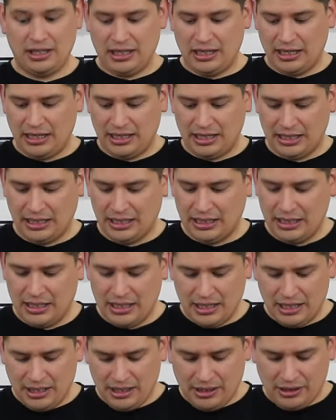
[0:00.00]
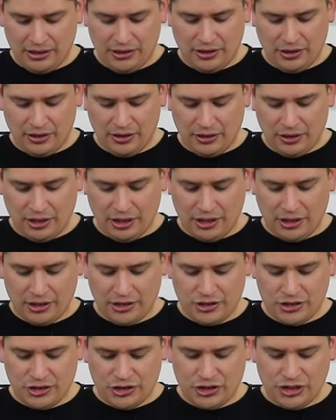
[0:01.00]
And they're
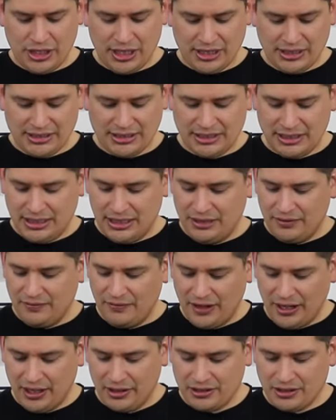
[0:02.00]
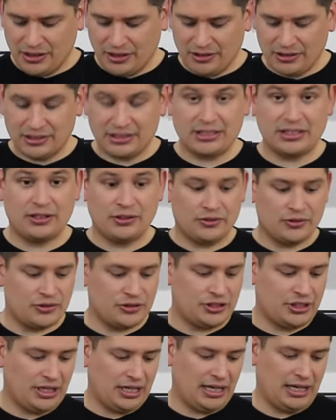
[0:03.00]
GSC Viaton
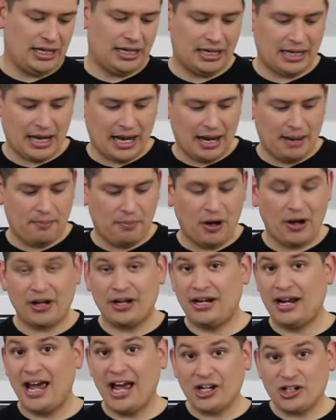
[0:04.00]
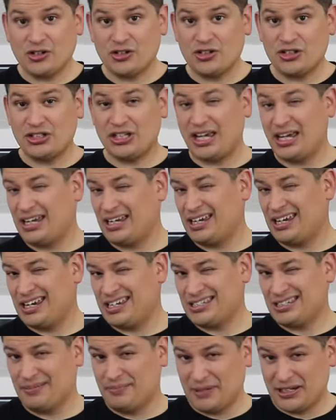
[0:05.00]
seals, and I bought an extra set in
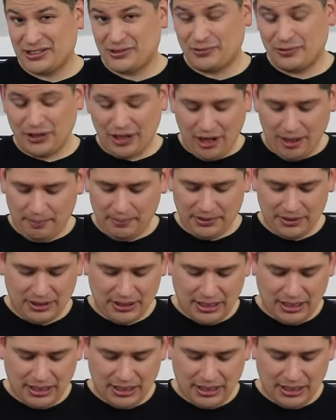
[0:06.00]
case I mess one up,